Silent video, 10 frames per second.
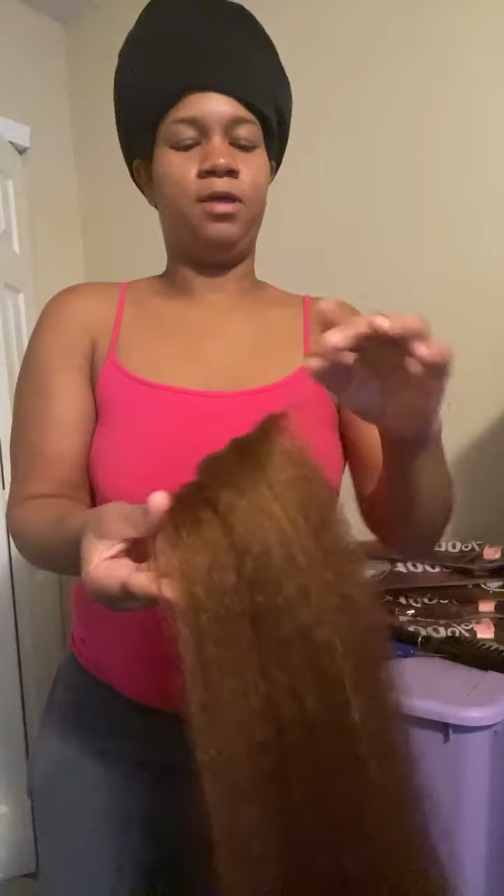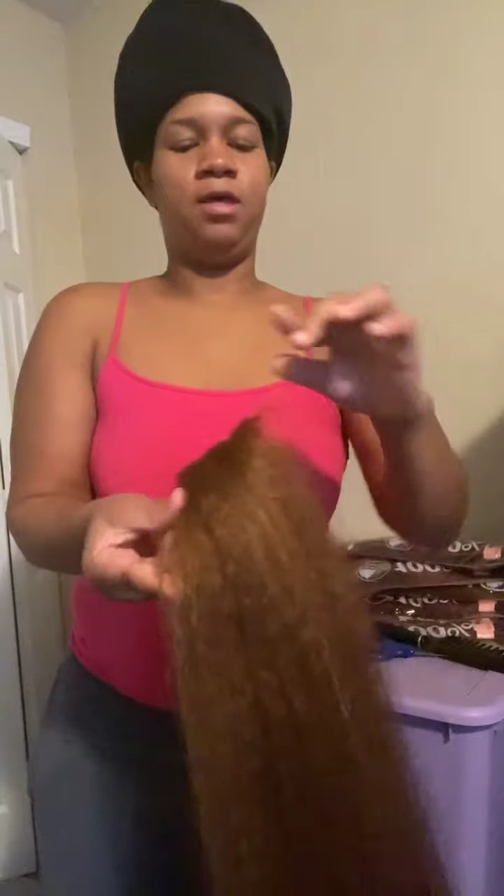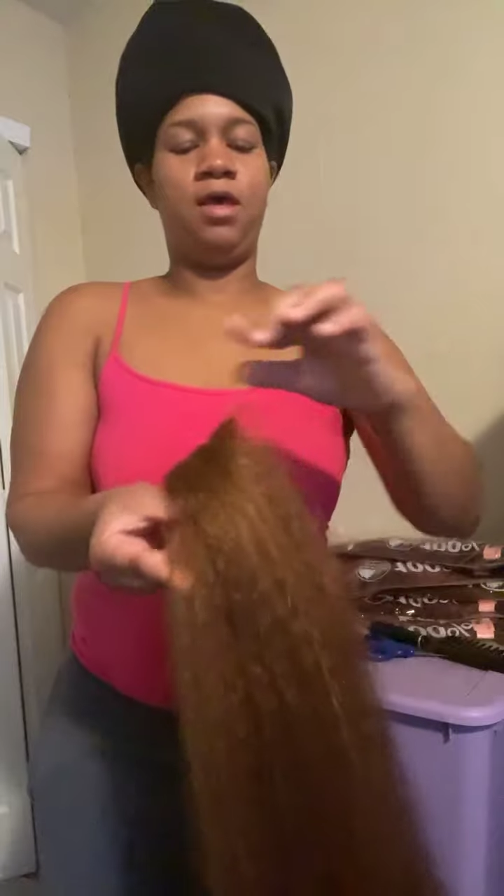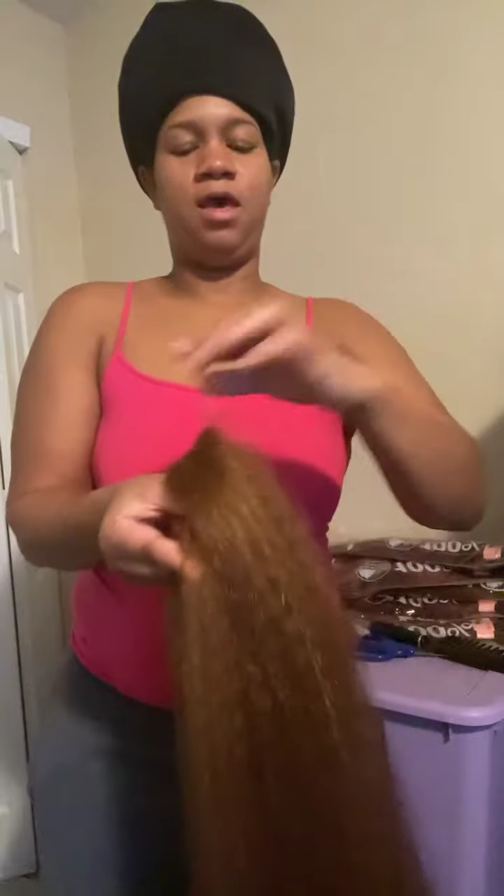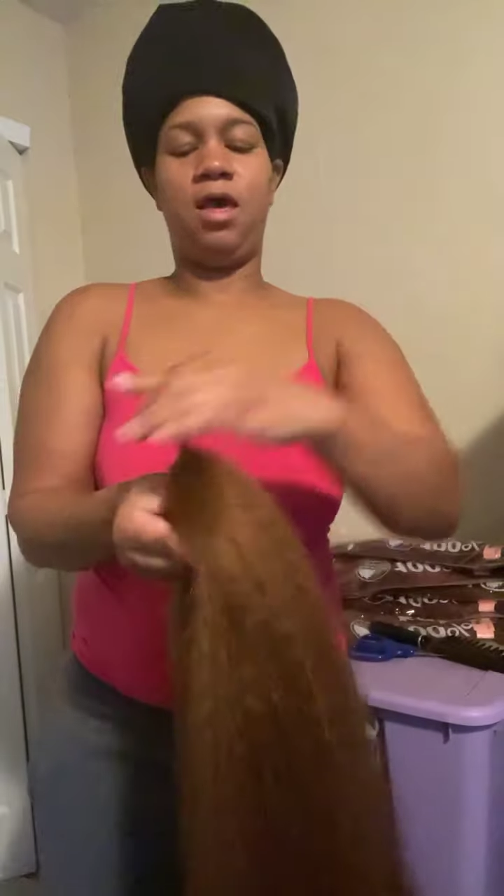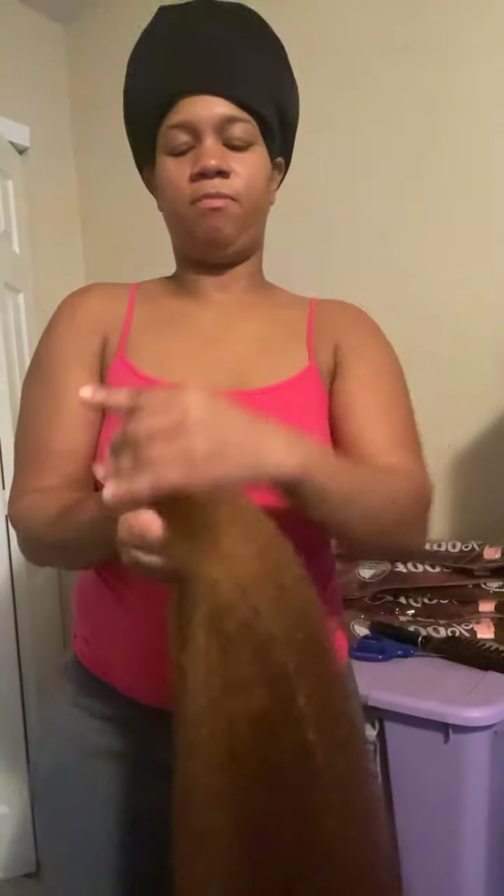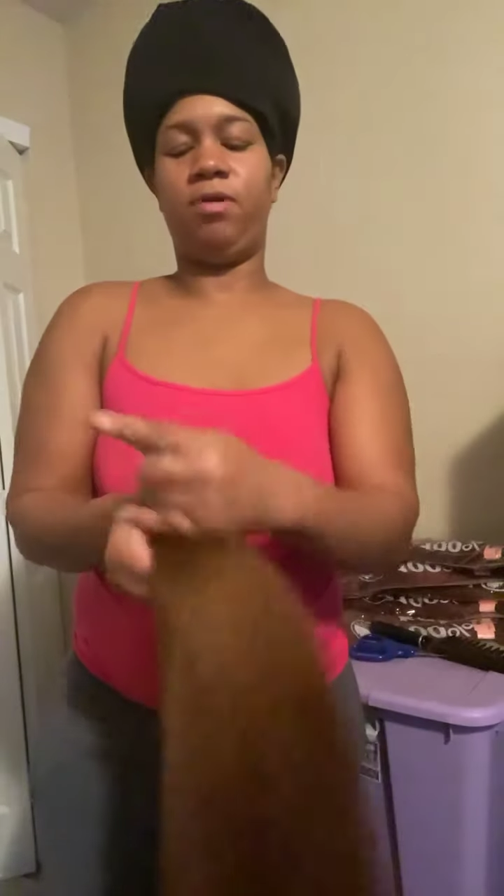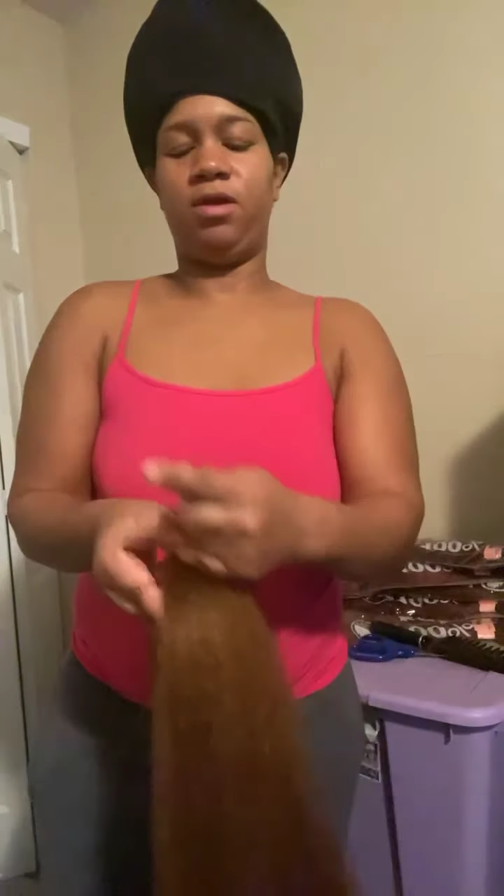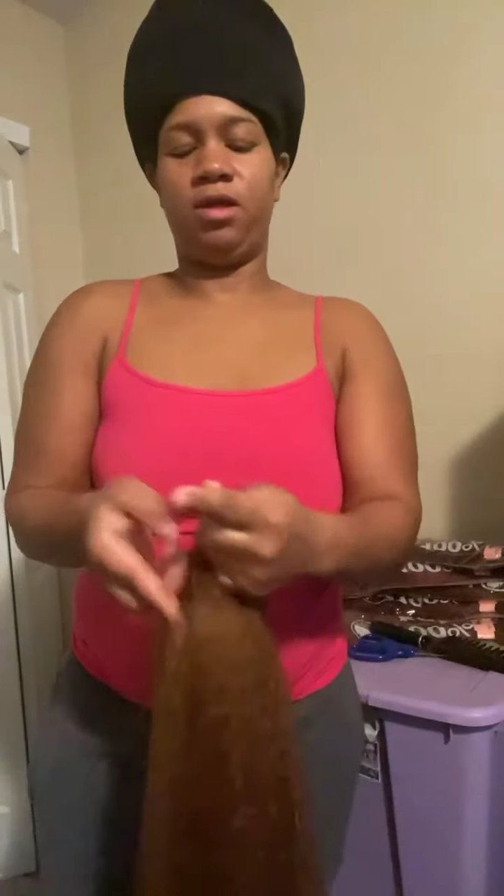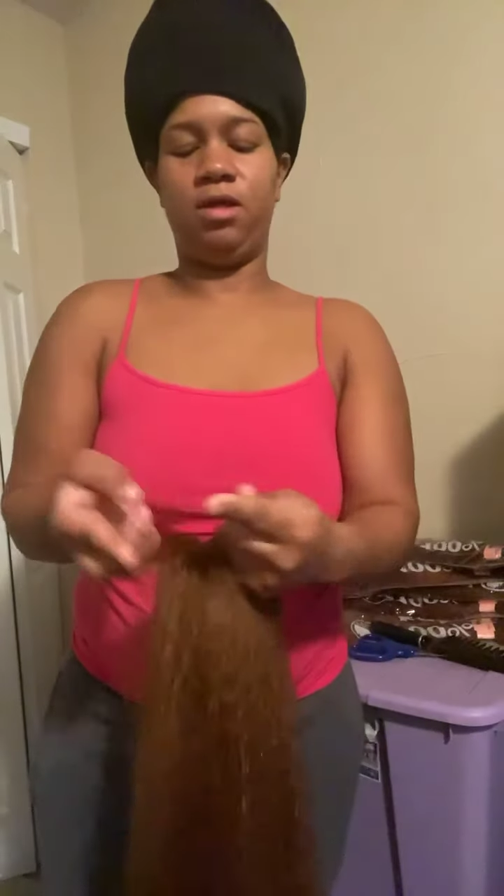and I'm going
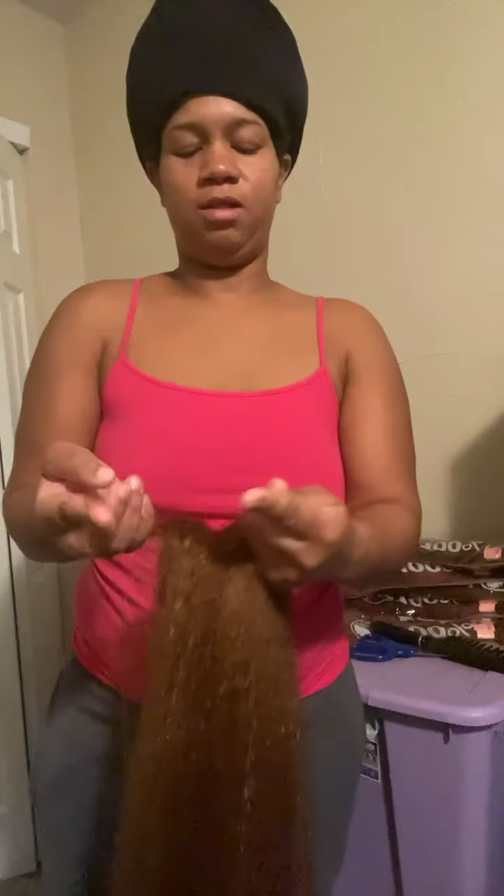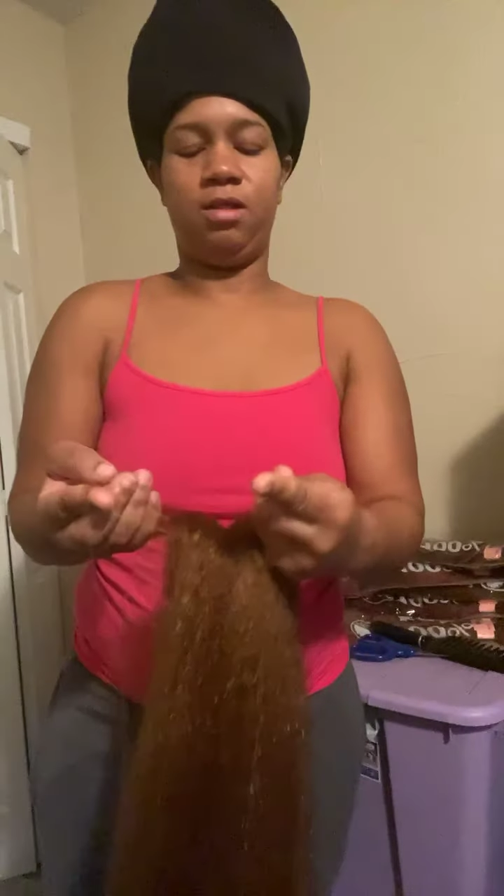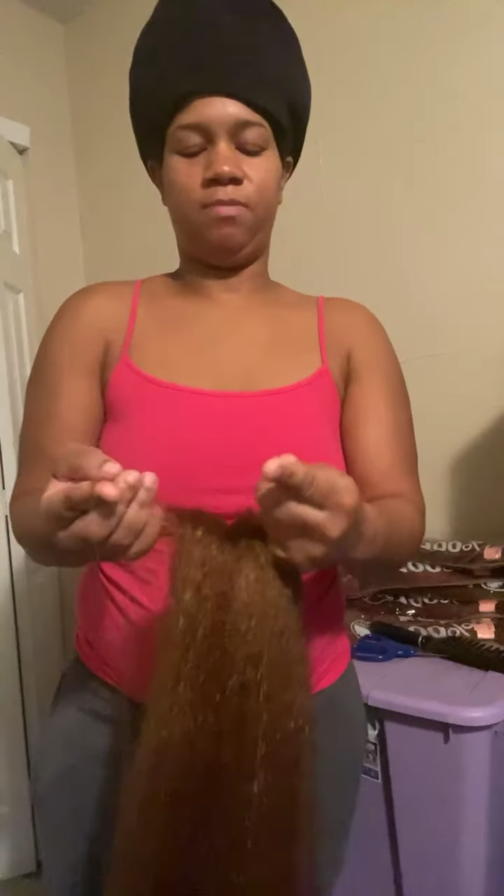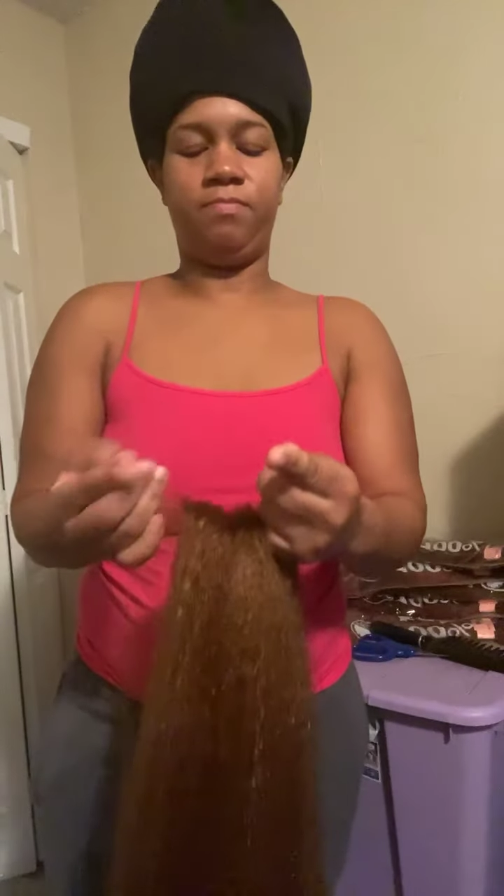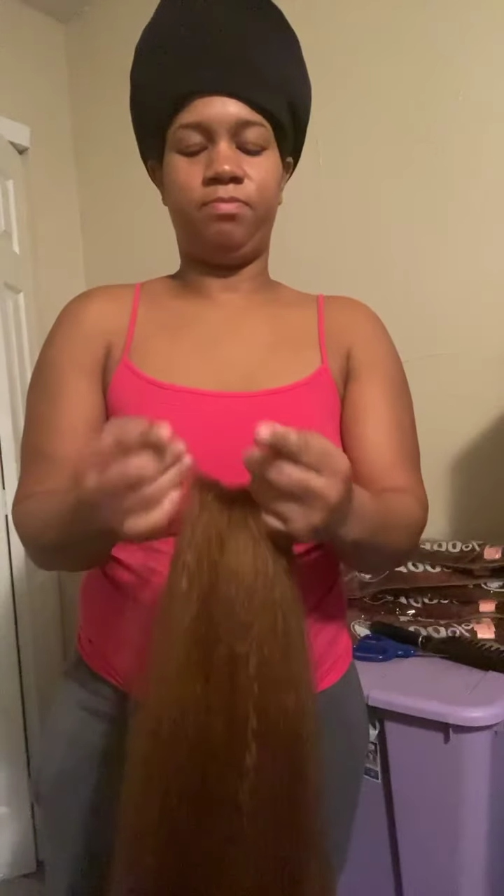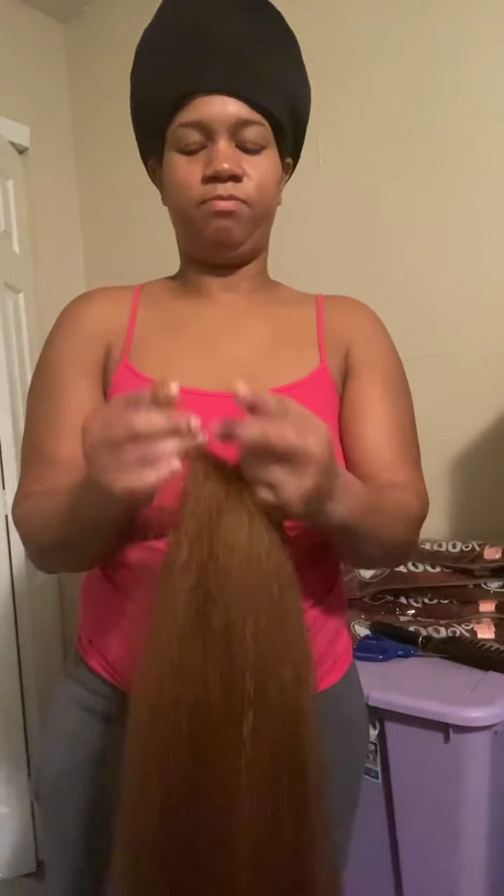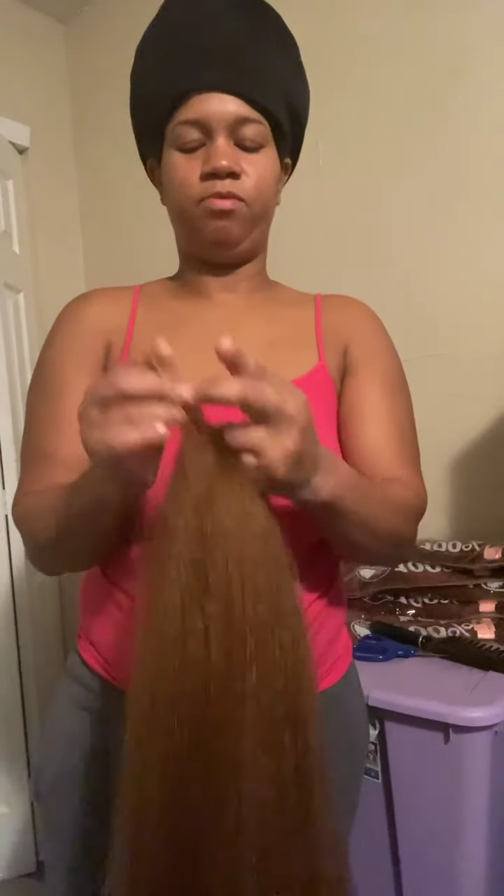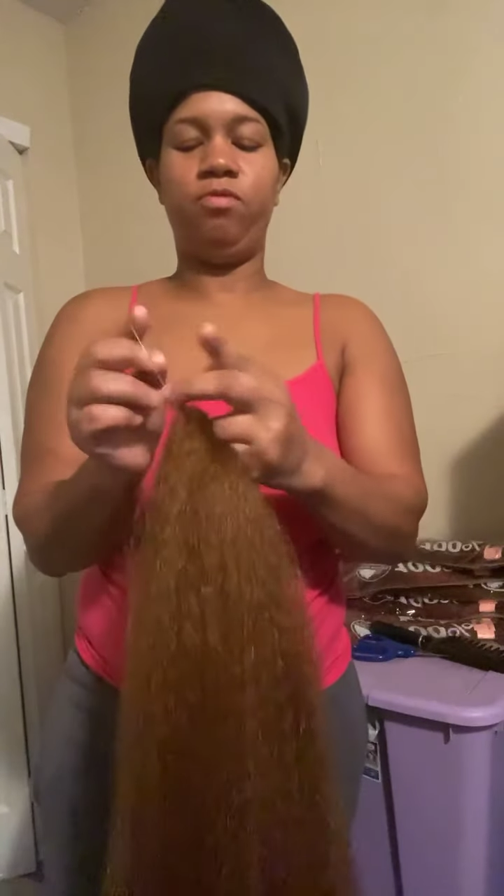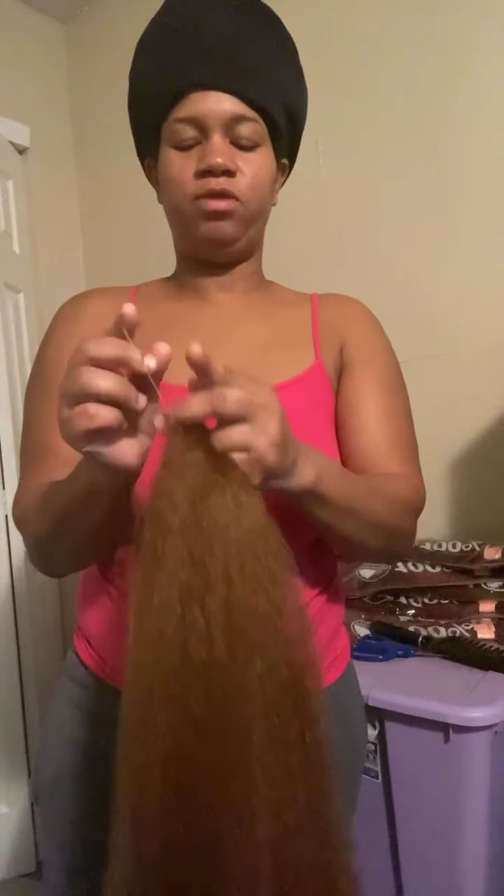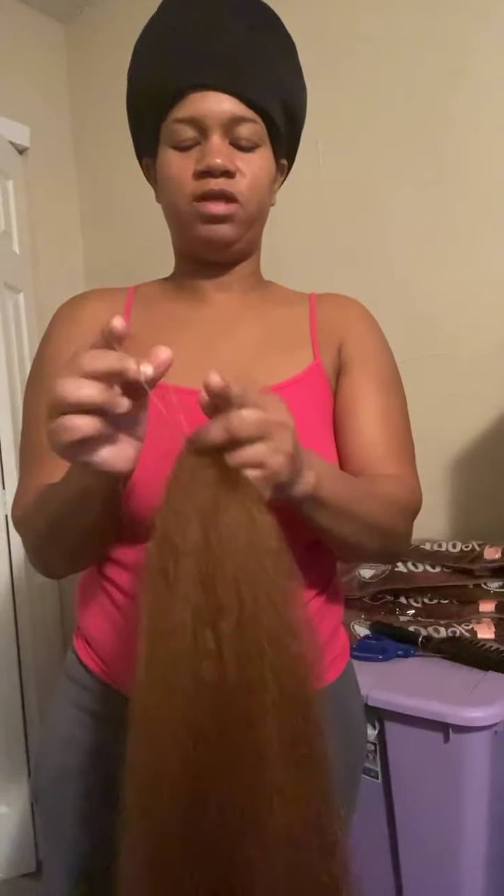to pull
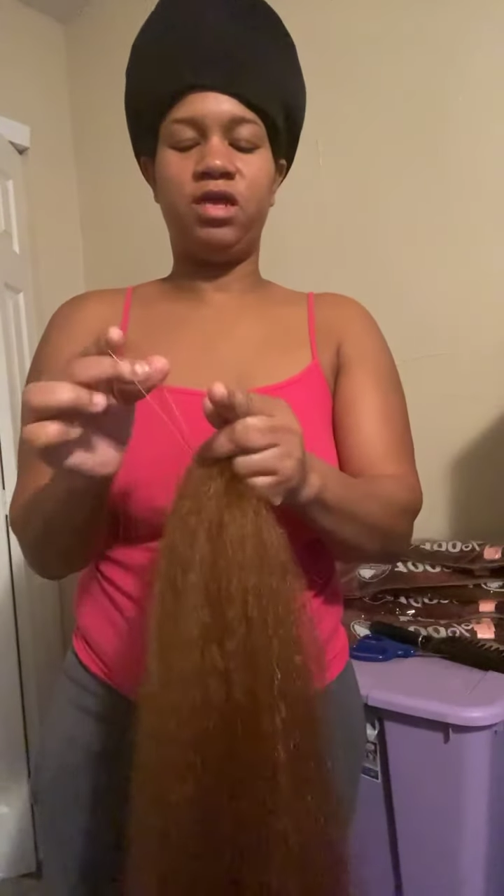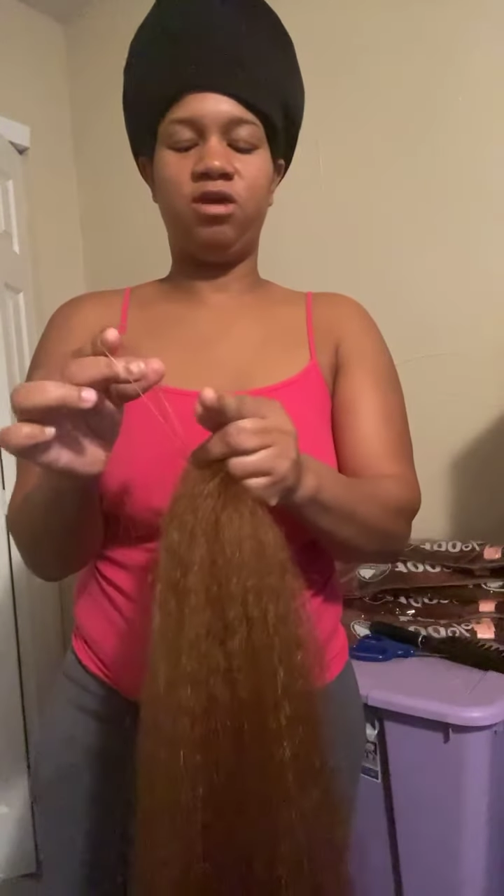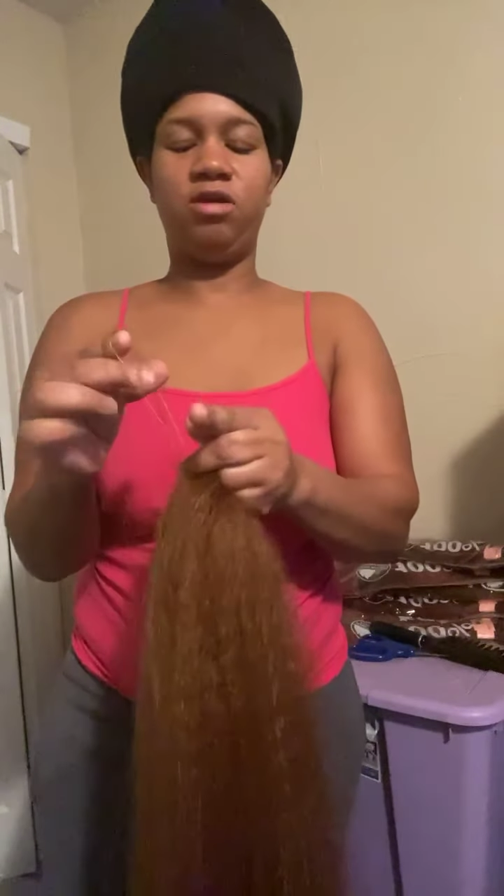this hair in